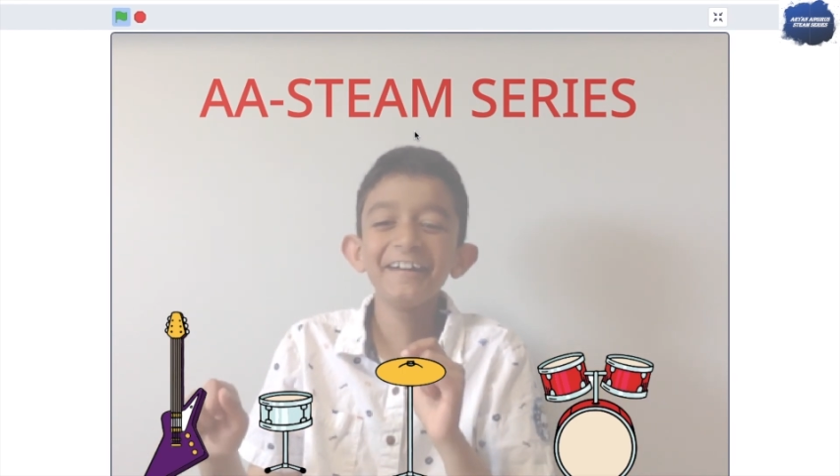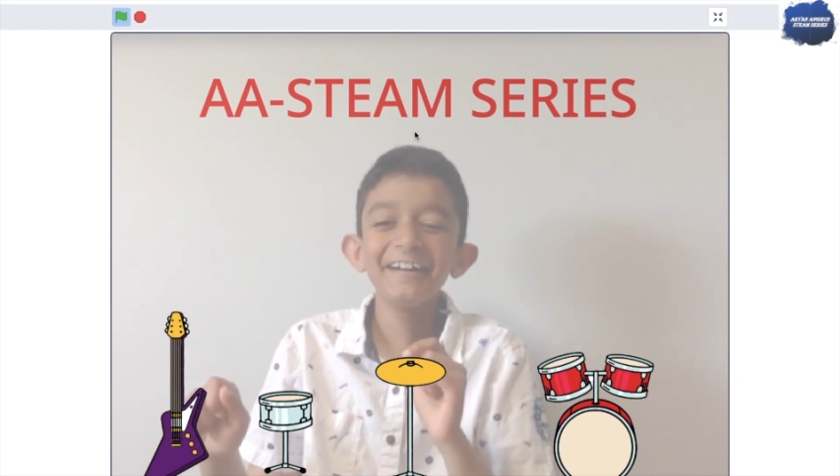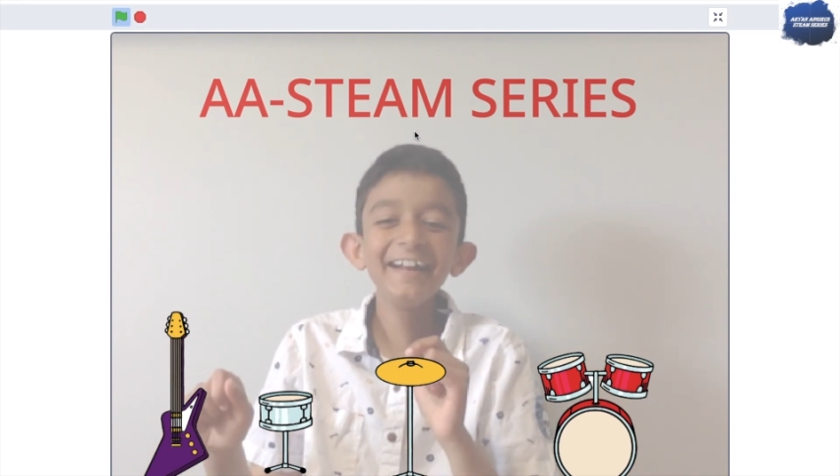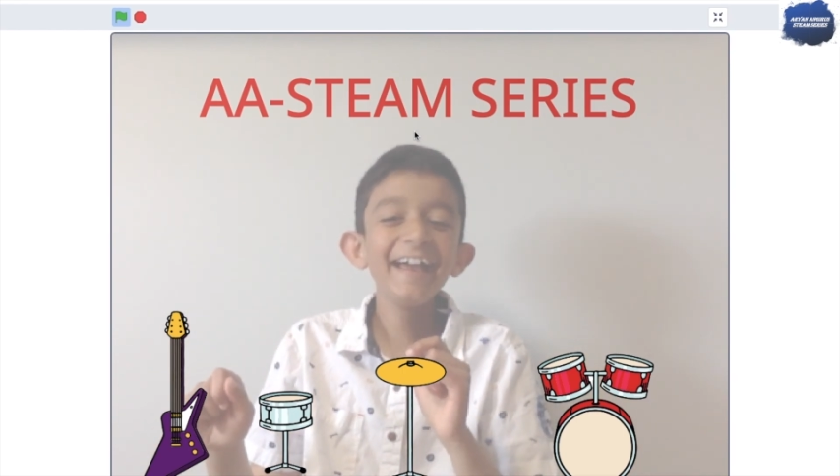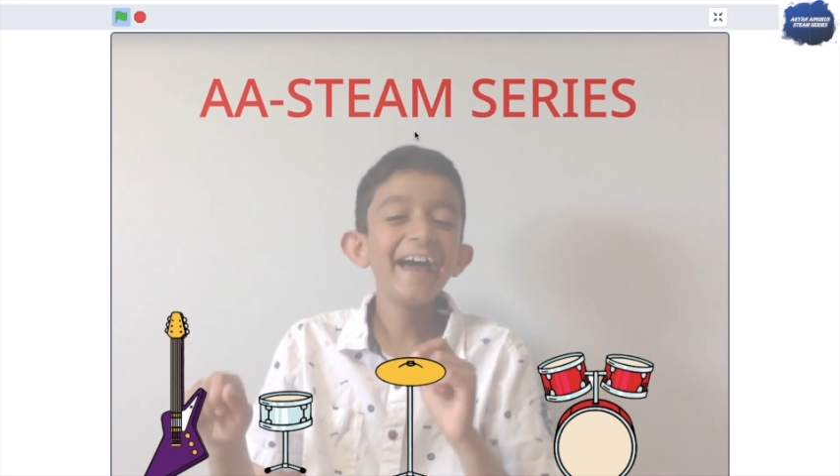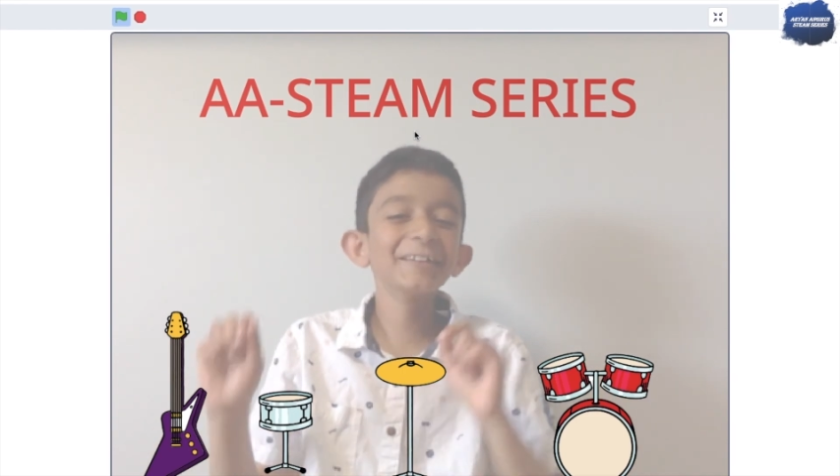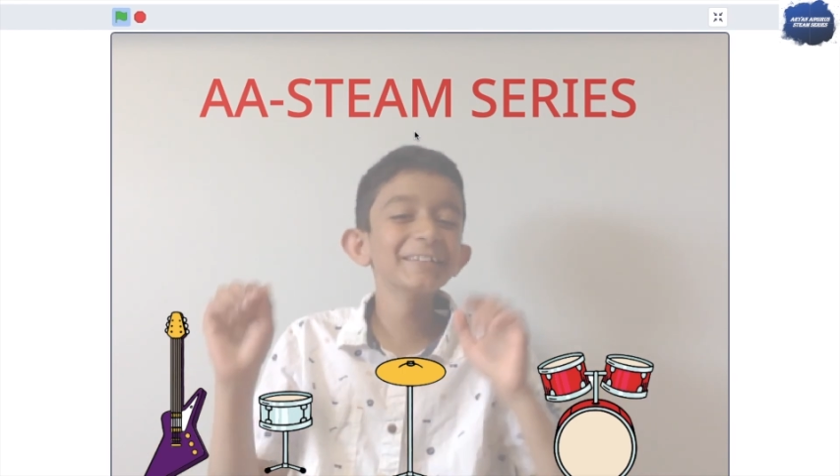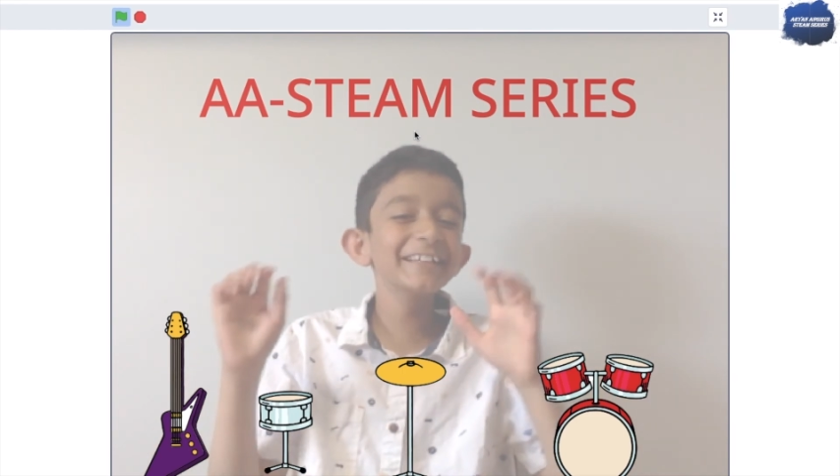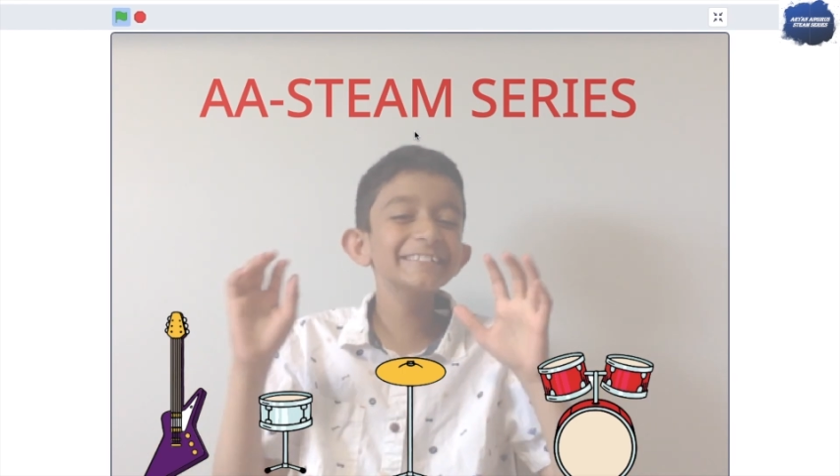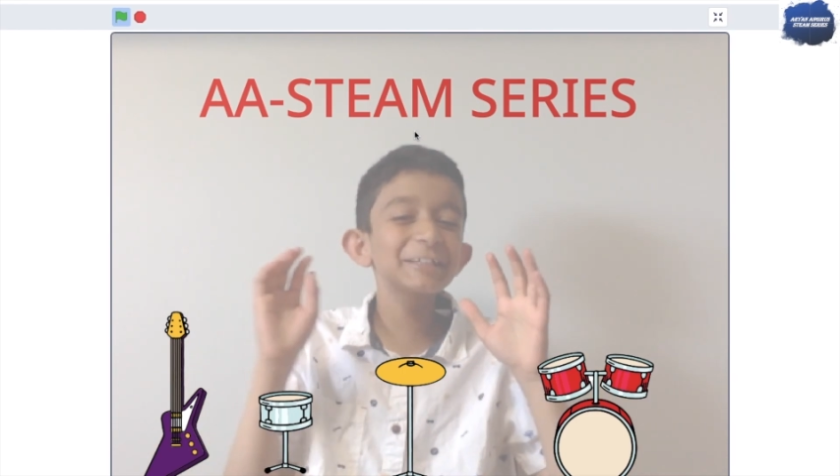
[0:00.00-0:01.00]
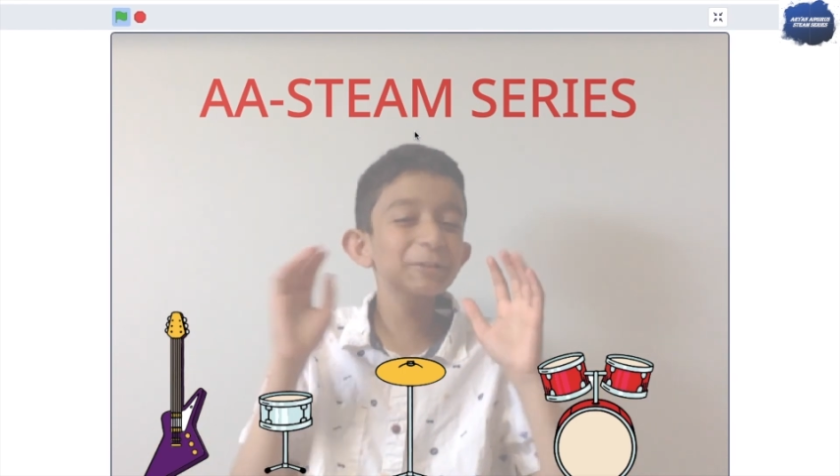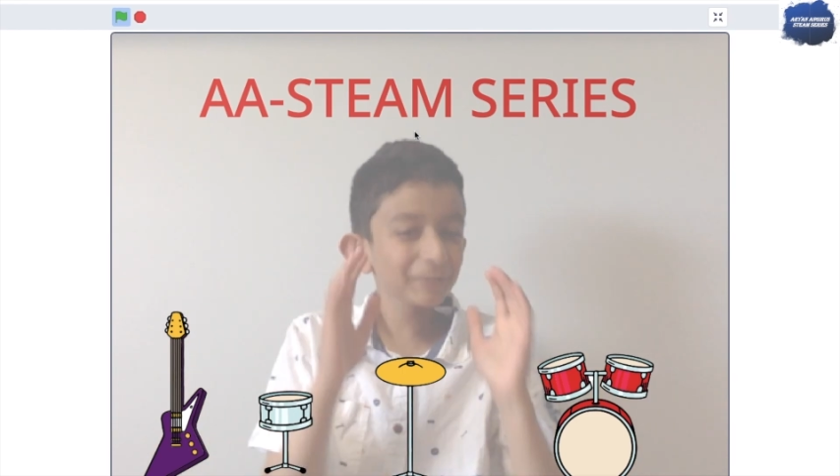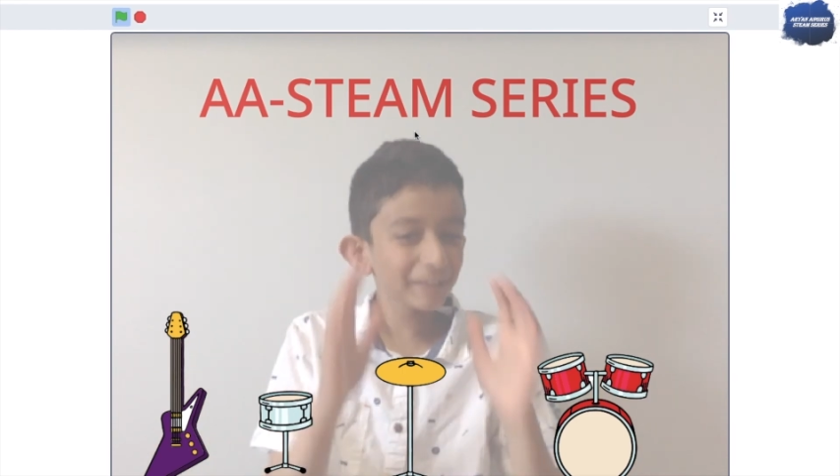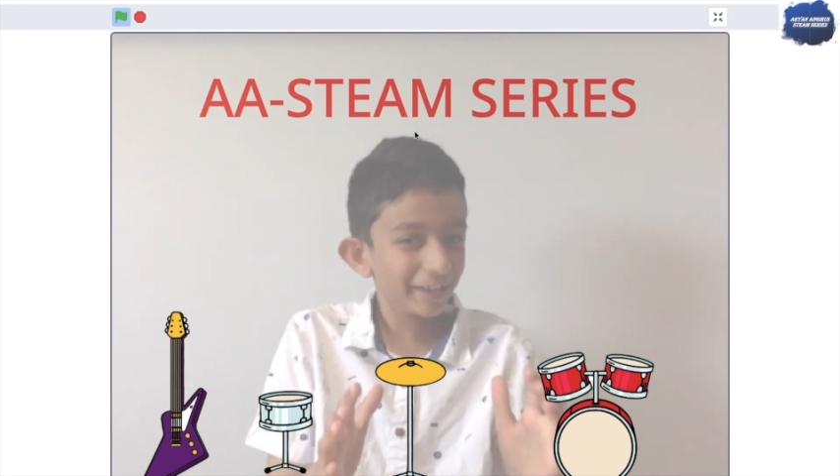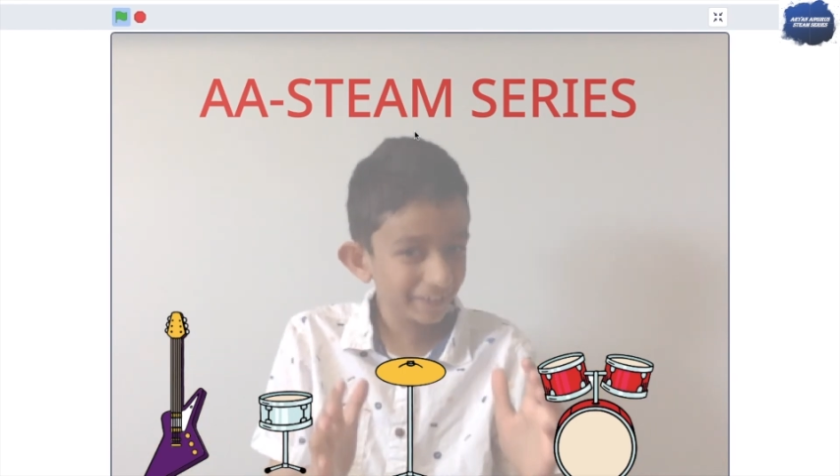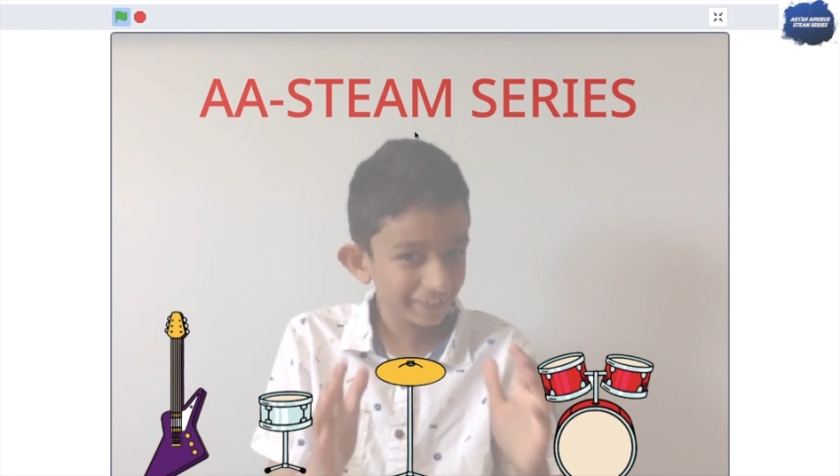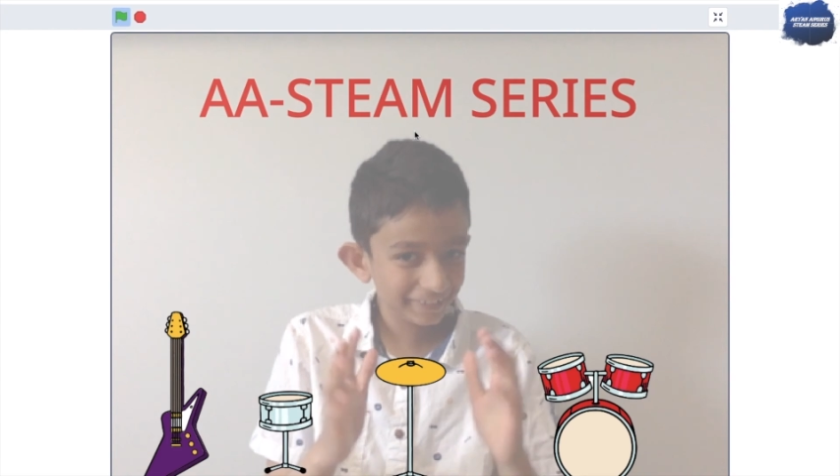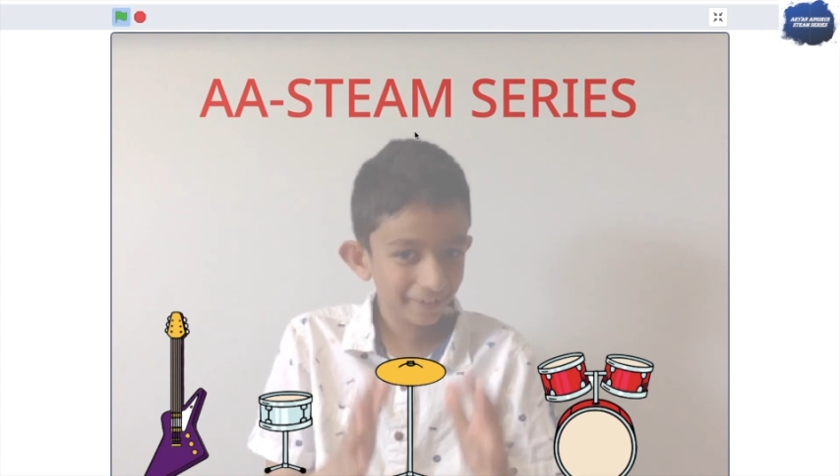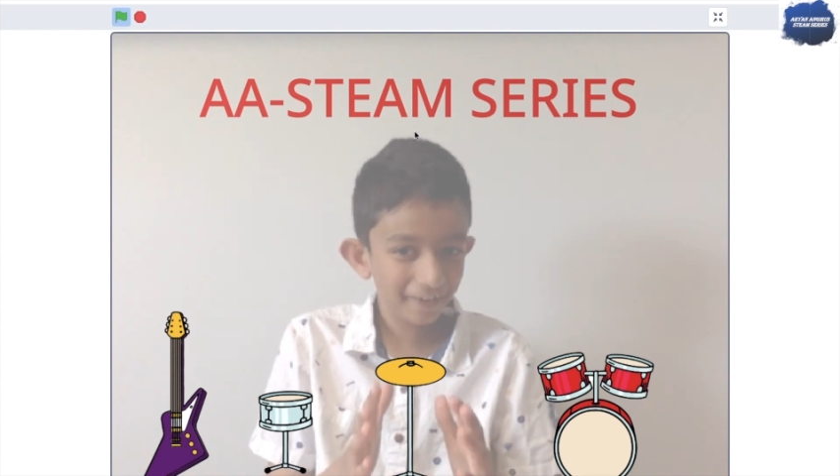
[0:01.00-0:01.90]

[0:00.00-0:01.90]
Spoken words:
I don't know if you play a guitar,